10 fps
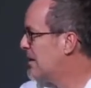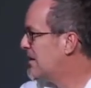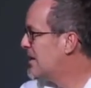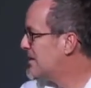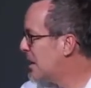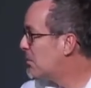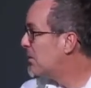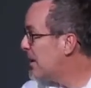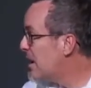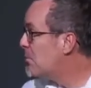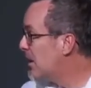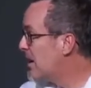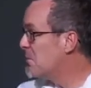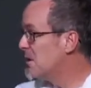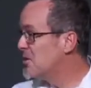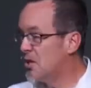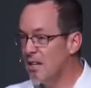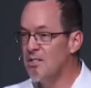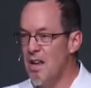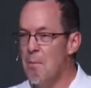The example of Abraham is the
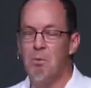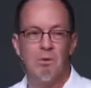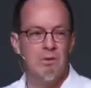example.